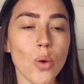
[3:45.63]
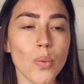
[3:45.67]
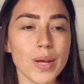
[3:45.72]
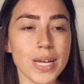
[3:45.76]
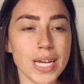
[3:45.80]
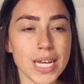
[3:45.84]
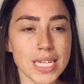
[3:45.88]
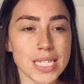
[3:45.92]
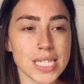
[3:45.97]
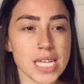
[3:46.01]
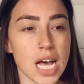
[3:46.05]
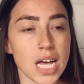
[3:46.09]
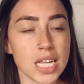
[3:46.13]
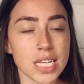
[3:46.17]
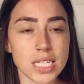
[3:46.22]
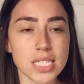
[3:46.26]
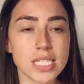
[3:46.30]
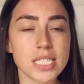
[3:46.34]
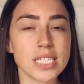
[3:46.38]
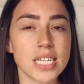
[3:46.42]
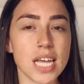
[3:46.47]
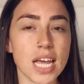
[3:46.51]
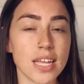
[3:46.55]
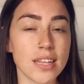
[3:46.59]
We need to
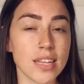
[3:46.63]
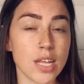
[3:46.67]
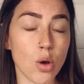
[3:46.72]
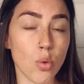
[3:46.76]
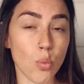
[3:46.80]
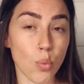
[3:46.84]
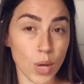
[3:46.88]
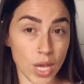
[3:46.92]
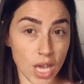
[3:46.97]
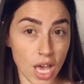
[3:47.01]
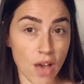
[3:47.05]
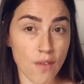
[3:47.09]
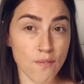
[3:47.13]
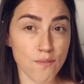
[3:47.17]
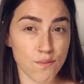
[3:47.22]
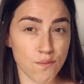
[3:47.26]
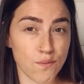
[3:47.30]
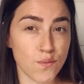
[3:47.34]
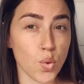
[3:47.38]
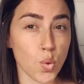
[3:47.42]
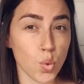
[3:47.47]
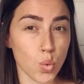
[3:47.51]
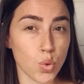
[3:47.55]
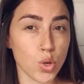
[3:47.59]
understand that we have
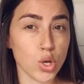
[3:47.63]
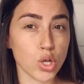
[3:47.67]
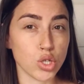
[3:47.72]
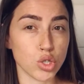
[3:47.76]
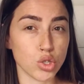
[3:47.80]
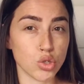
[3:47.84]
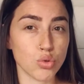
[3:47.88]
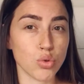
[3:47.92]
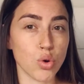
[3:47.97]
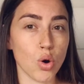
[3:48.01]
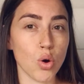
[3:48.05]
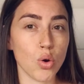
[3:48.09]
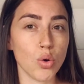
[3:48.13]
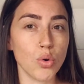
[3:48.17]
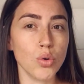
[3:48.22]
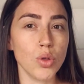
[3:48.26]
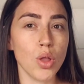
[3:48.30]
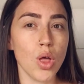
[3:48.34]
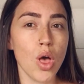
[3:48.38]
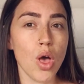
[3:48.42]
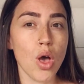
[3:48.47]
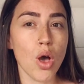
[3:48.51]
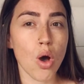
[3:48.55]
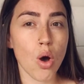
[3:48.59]
full
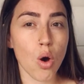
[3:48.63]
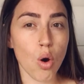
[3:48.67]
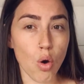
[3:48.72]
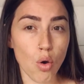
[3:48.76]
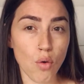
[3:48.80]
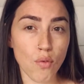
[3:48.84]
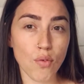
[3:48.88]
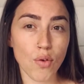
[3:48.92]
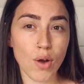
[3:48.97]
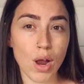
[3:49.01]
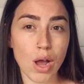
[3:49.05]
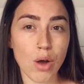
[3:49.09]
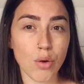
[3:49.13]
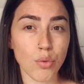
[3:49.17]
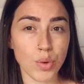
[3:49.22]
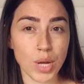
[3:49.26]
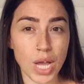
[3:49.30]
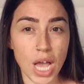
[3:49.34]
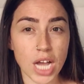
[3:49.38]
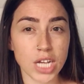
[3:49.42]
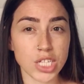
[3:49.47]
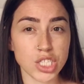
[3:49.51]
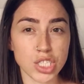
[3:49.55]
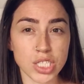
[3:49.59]
control over our
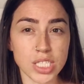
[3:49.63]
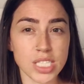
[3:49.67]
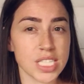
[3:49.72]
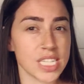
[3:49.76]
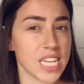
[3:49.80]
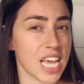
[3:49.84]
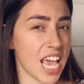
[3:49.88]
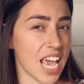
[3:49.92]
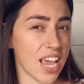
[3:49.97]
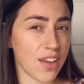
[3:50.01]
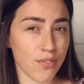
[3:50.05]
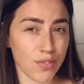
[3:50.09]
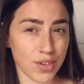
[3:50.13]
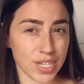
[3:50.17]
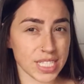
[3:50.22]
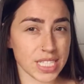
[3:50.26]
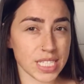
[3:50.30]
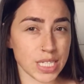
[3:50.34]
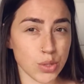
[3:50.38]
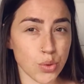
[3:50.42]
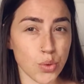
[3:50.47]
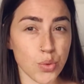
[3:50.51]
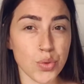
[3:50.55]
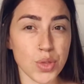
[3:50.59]
reactions to every
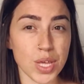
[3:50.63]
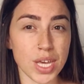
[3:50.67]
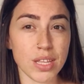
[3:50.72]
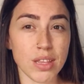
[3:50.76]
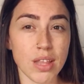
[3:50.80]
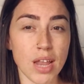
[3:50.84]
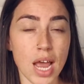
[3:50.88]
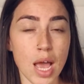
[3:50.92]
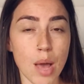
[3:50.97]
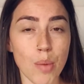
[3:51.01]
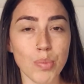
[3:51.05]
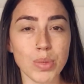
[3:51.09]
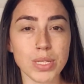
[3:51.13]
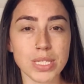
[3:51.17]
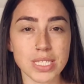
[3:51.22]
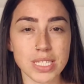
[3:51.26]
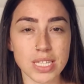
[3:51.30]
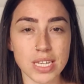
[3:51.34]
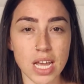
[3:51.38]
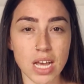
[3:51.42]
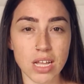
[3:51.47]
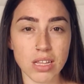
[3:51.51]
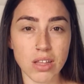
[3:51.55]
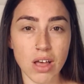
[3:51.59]
single thing that happens
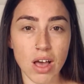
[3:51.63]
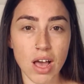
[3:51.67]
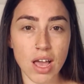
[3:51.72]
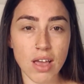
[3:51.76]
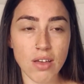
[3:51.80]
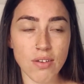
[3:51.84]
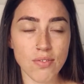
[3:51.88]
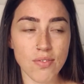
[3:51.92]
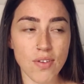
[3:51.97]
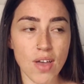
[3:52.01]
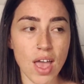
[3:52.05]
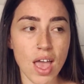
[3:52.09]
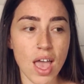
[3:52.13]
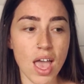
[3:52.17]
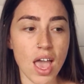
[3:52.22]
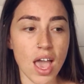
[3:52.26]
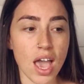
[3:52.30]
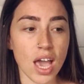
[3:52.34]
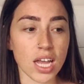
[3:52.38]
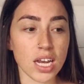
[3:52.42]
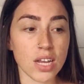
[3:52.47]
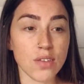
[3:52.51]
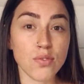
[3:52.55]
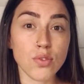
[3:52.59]
in our life.
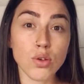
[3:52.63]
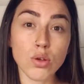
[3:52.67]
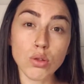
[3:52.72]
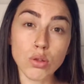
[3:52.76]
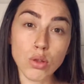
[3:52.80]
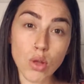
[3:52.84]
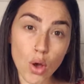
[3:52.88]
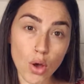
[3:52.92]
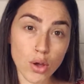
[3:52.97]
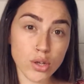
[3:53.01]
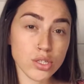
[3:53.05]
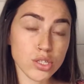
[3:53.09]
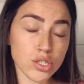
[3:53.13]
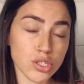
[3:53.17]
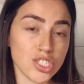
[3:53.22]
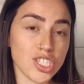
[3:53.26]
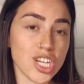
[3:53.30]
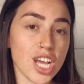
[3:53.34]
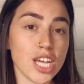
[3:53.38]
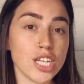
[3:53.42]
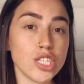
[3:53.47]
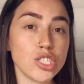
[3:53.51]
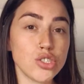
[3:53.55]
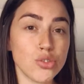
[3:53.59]
And if you learn to
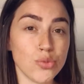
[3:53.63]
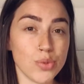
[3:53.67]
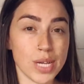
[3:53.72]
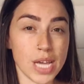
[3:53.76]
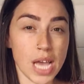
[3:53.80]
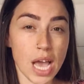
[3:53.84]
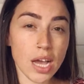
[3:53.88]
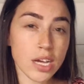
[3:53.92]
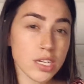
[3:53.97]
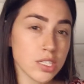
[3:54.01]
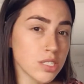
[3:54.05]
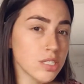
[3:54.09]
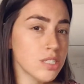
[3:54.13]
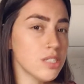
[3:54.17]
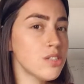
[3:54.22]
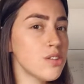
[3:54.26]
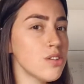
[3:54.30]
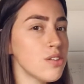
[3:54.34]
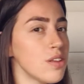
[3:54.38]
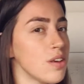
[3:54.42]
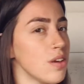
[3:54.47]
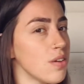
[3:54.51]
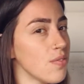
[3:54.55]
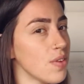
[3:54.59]
change your reactions
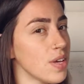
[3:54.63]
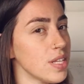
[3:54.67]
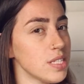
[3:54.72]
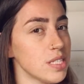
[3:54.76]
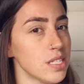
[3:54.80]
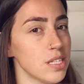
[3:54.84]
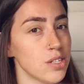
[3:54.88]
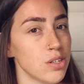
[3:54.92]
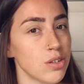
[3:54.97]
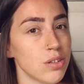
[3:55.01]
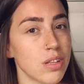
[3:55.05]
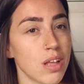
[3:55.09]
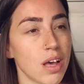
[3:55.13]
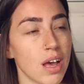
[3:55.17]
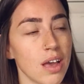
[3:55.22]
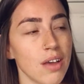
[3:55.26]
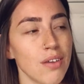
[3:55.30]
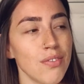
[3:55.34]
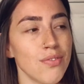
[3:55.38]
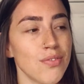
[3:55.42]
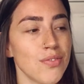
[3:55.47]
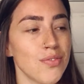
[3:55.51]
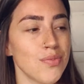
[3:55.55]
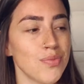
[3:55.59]
to the events in your
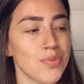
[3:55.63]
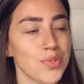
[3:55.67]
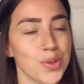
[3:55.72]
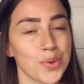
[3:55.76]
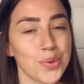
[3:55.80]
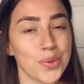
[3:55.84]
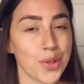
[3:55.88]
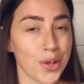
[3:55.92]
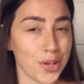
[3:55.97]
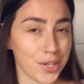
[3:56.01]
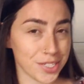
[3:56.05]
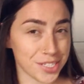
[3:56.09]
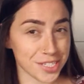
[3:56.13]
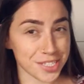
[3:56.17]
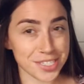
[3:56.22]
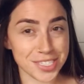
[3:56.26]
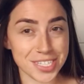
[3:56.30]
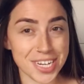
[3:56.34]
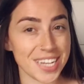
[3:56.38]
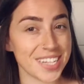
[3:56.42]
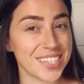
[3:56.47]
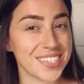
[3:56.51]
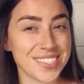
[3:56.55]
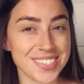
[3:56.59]
life, you'll learn to
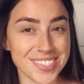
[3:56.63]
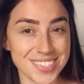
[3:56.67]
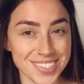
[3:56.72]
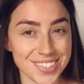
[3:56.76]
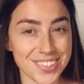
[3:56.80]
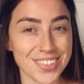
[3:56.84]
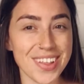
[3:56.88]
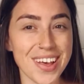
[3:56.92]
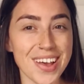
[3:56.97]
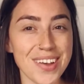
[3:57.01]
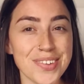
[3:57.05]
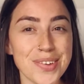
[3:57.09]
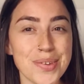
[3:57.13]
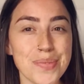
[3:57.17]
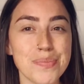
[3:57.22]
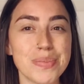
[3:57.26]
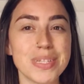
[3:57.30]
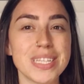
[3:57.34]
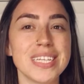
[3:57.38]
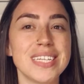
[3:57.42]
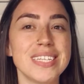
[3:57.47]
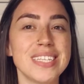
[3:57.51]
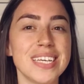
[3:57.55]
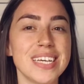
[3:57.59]
change your life
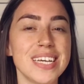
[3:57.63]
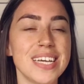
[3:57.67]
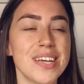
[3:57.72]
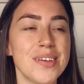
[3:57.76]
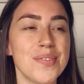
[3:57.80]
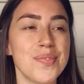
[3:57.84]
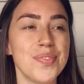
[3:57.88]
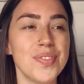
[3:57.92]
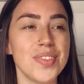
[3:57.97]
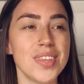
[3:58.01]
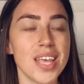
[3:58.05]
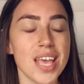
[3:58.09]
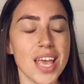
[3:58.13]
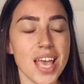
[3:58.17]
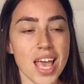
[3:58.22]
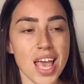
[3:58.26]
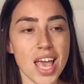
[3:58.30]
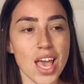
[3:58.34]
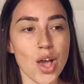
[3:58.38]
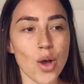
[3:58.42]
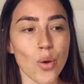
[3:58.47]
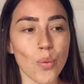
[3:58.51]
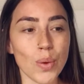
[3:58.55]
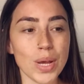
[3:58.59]
completely.
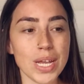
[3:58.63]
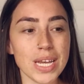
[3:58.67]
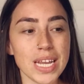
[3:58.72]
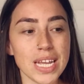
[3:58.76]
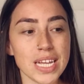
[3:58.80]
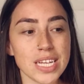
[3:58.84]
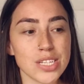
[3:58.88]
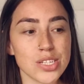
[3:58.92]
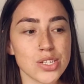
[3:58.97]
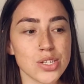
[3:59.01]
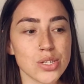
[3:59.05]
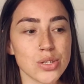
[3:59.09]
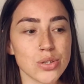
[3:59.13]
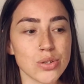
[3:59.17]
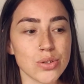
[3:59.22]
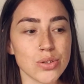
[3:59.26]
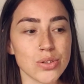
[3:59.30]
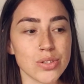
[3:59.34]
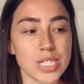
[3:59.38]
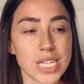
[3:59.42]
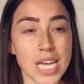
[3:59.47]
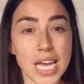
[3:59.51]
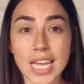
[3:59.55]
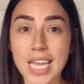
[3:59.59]
We need
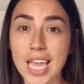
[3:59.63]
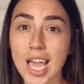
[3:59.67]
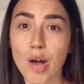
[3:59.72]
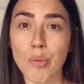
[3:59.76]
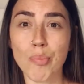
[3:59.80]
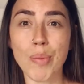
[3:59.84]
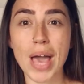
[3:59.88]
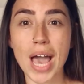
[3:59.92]
to take our